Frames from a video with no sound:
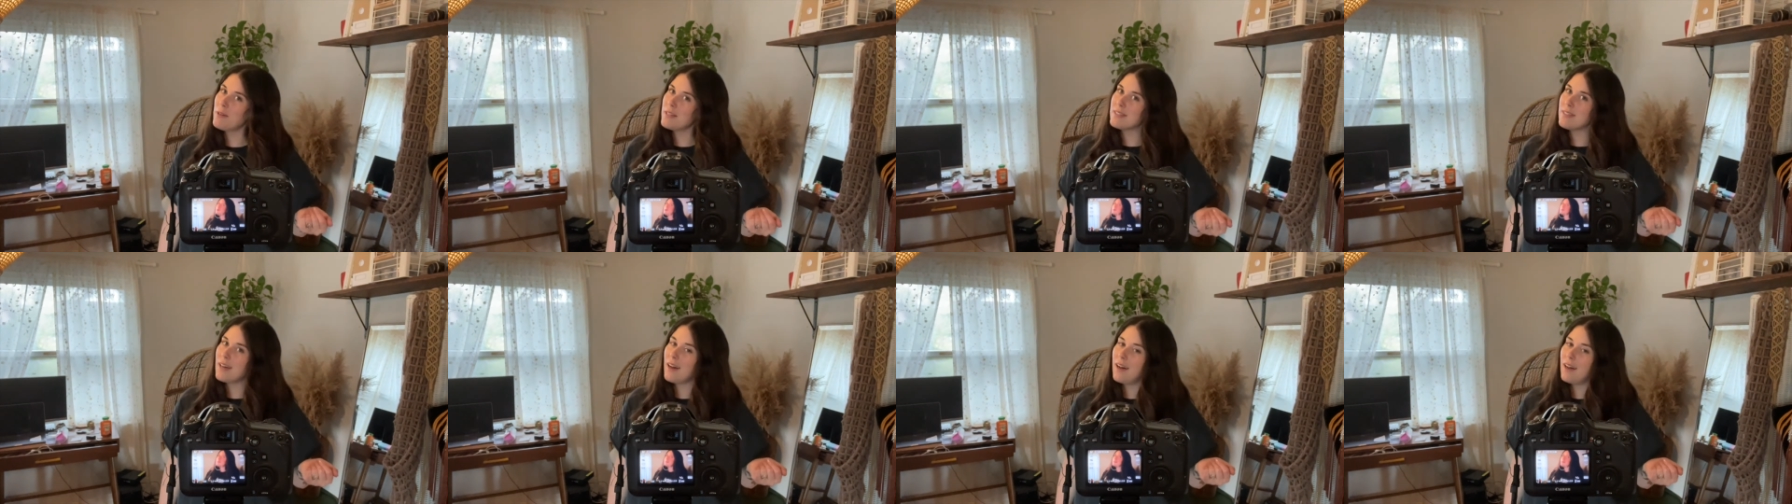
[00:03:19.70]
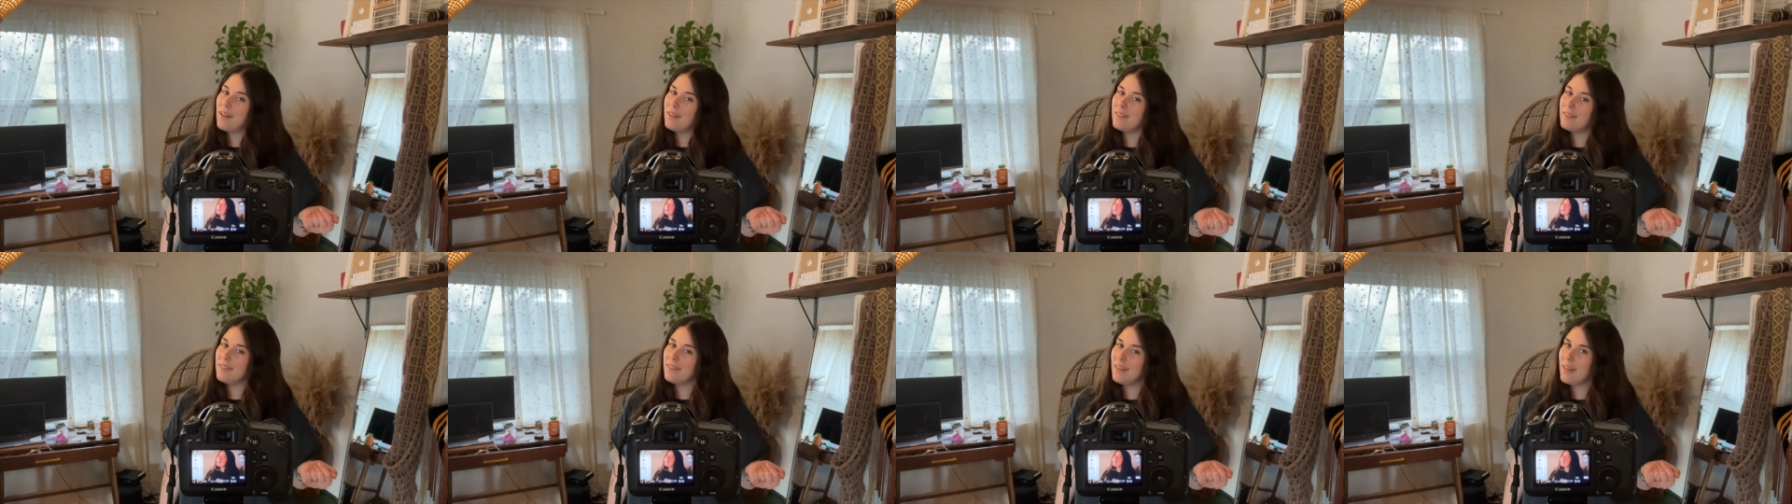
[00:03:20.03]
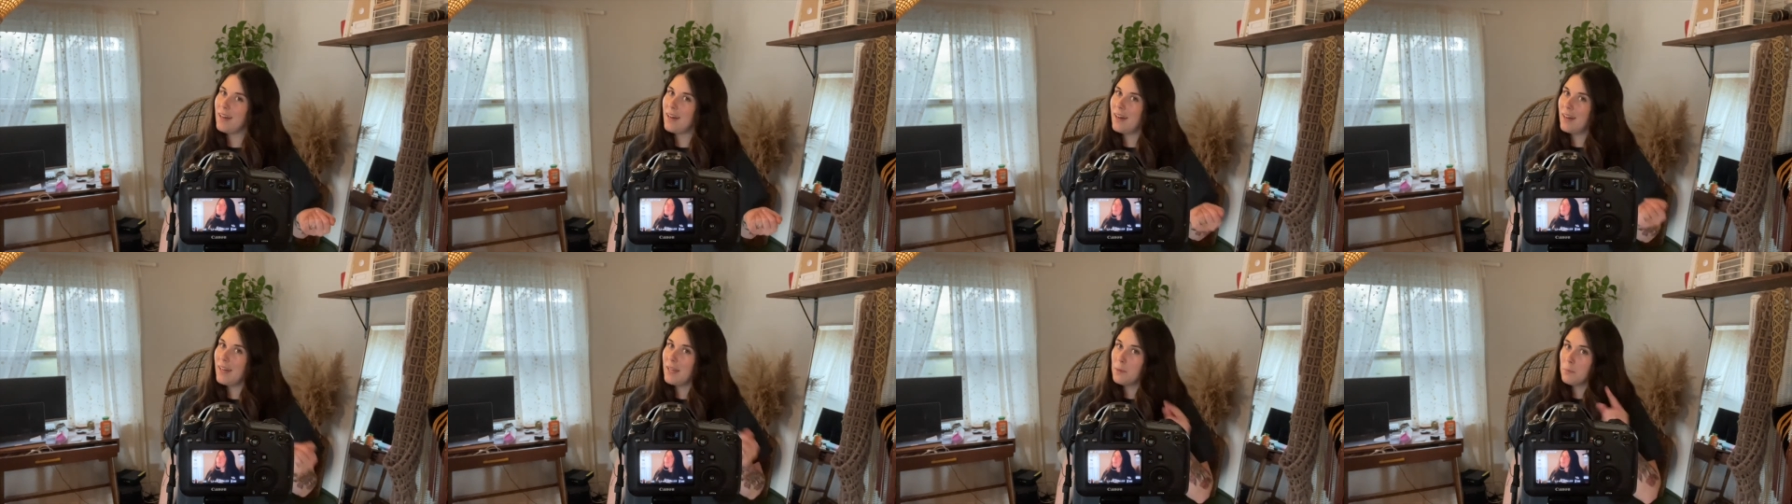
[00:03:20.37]
on
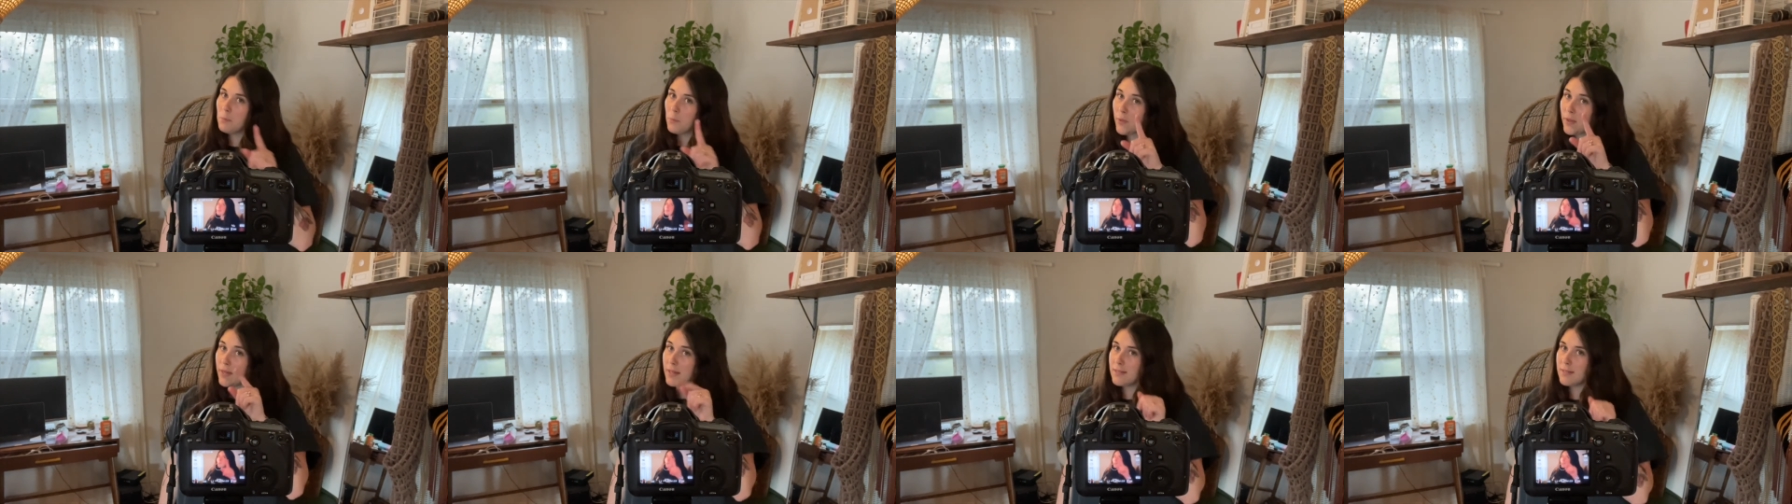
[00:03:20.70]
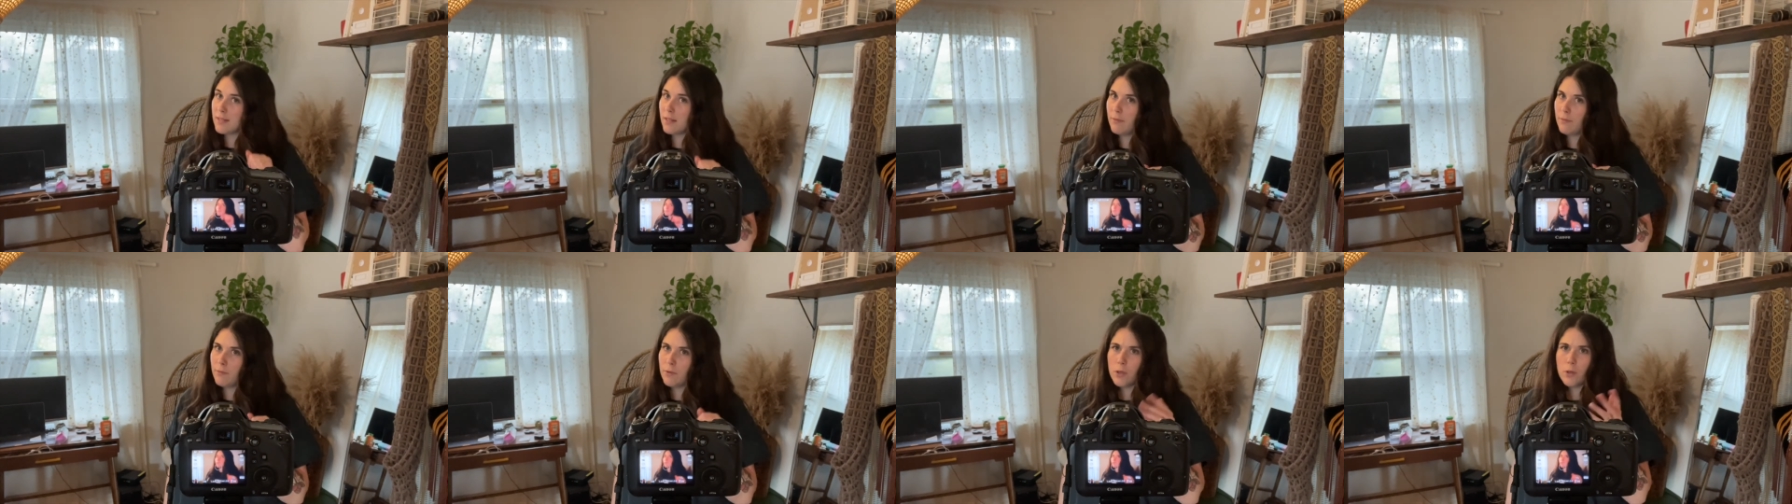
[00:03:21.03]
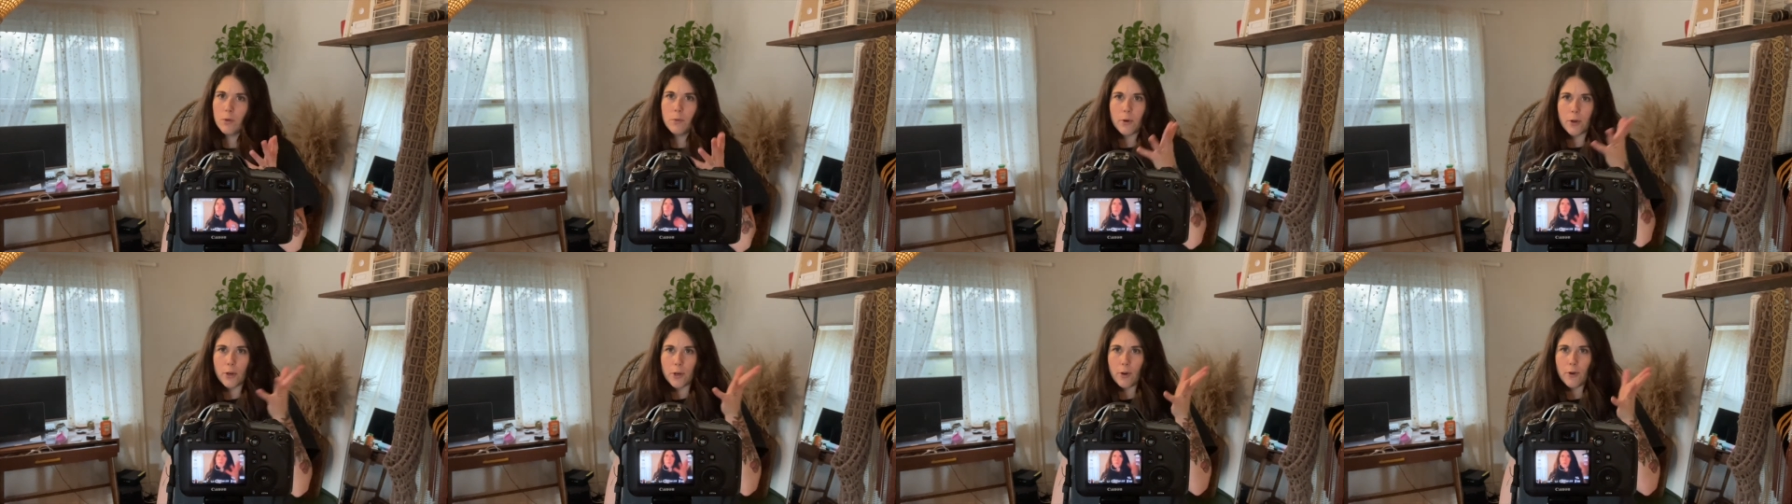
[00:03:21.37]
in place of you
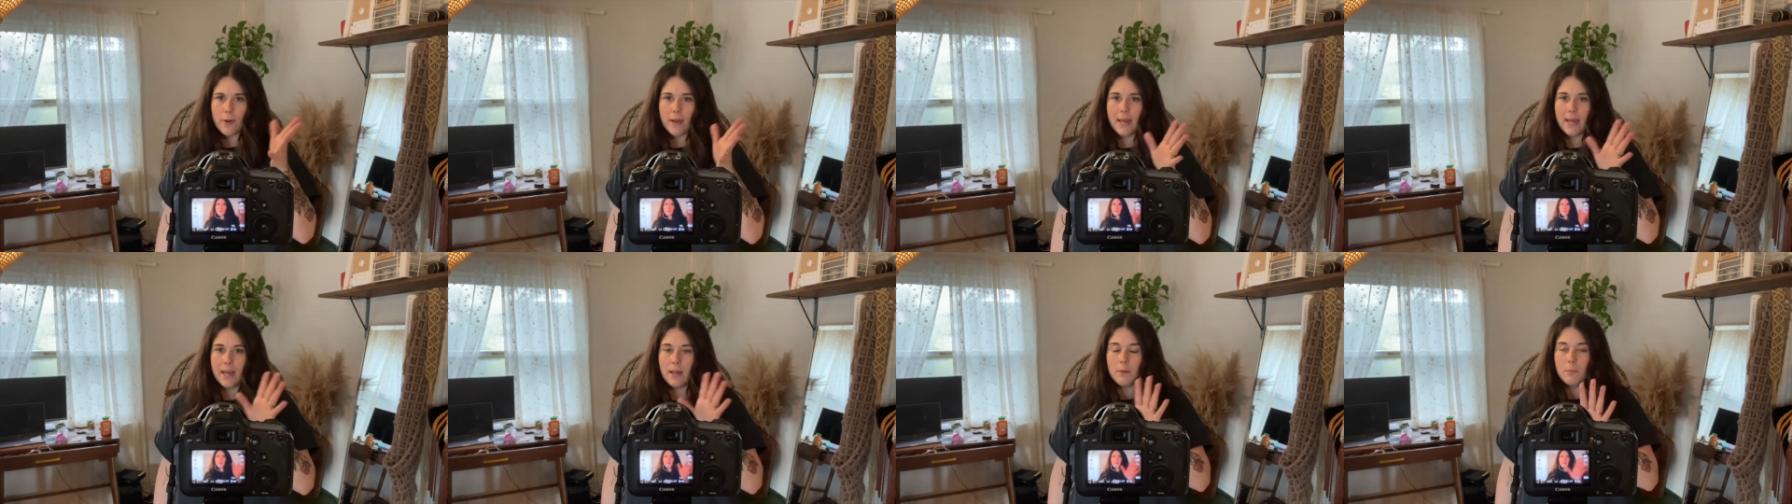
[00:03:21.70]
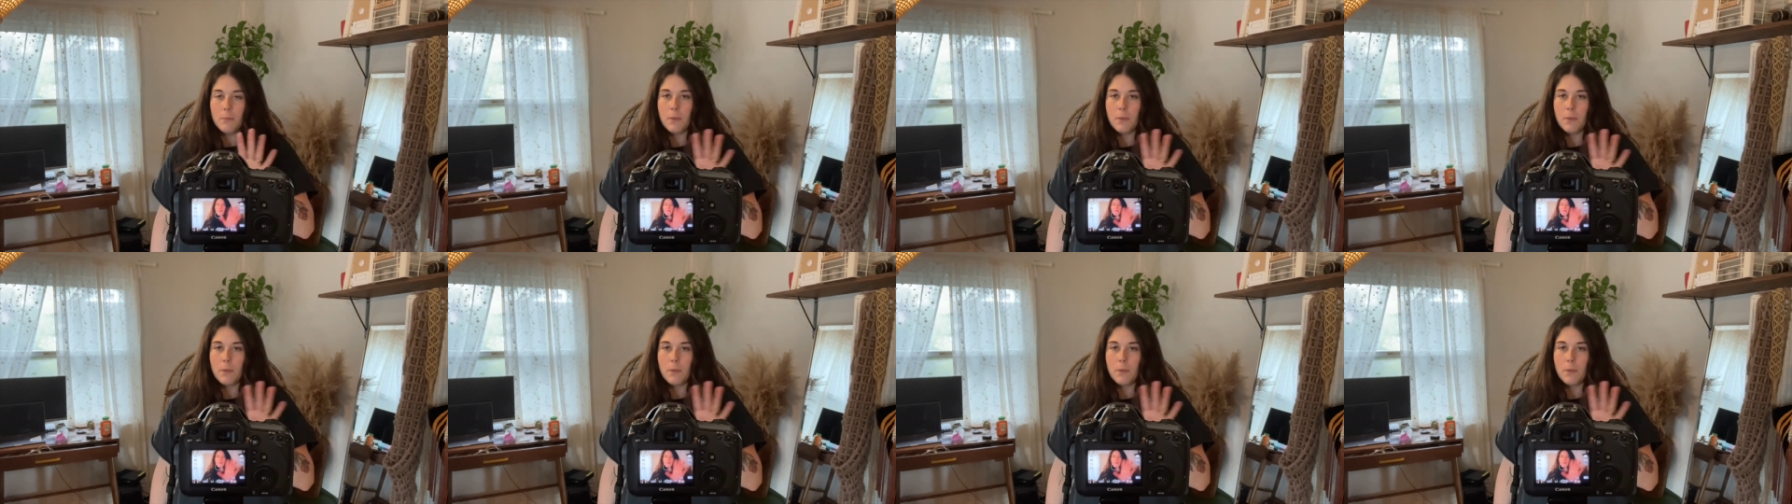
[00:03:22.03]
or your hand.